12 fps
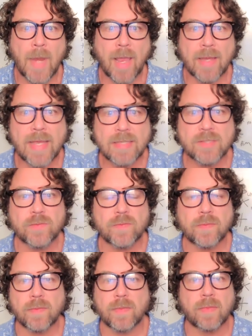And that's
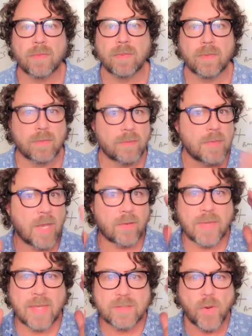
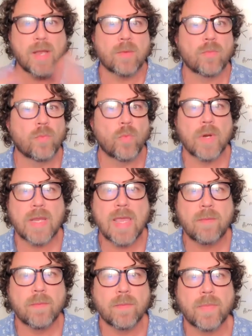why I want to
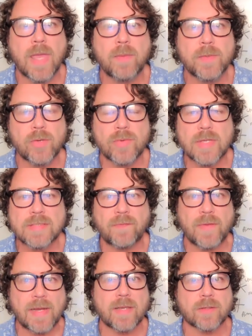keep doing these
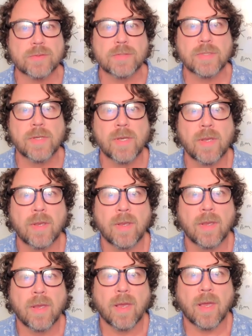videos
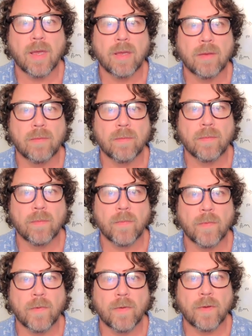
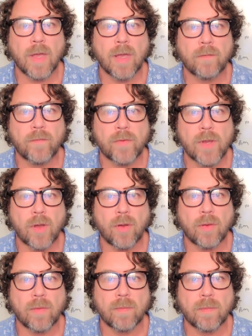for
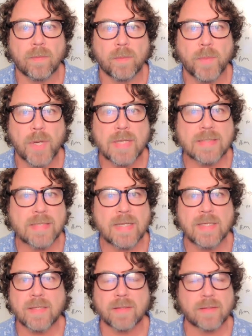y'all, because he